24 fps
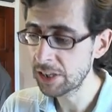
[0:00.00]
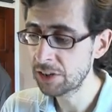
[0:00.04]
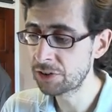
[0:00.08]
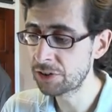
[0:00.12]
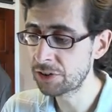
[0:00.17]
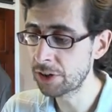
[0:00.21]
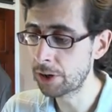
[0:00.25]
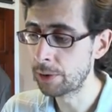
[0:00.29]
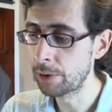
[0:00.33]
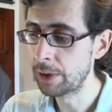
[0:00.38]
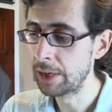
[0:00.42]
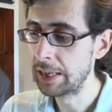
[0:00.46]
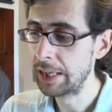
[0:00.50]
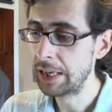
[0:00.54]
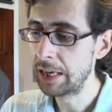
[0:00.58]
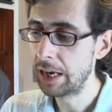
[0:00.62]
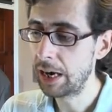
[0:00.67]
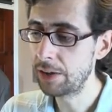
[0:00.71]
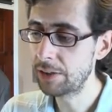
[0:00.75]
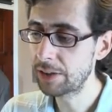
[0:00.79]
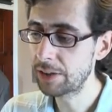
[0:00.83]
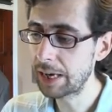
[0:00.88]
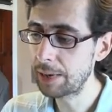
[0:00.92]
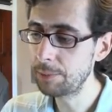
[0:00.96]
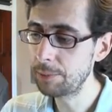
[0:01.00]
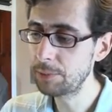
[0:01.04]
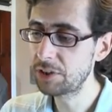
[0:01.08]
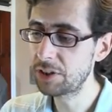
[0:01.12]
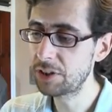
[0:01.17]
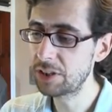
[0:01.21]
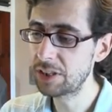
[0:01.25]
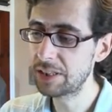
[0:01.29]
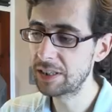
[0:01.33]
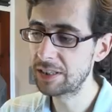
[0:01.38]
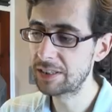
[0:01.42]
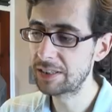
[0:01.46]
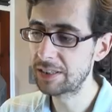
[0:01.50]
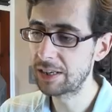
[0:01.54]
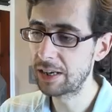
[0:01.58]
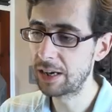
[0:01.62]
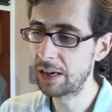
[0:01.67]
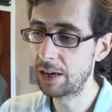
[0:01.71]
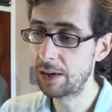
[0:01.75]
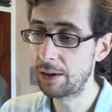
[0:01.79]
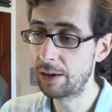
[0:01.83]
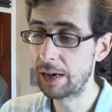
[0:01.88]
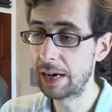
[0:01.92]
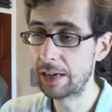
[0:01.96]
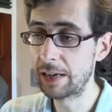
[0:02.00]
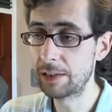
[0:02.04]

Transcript: So, uh, the games that, uh,